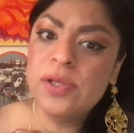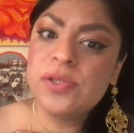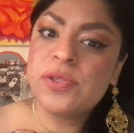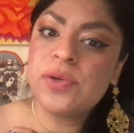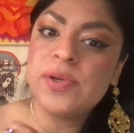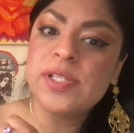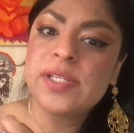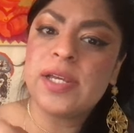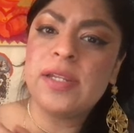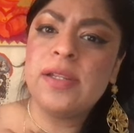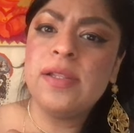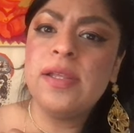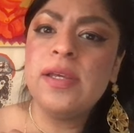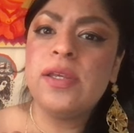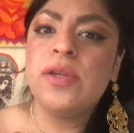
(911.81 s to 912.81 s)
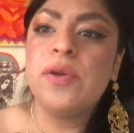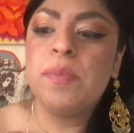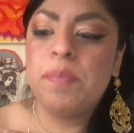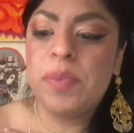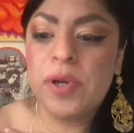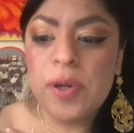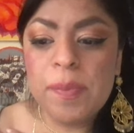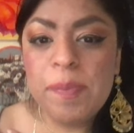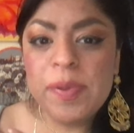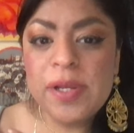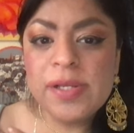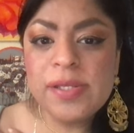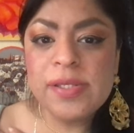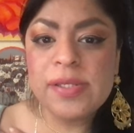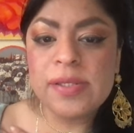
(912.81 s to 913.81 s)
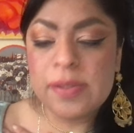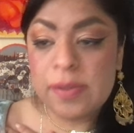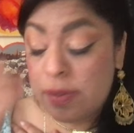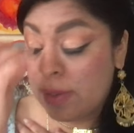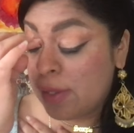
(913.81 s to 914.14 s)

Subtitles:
So it's kind of like your purpose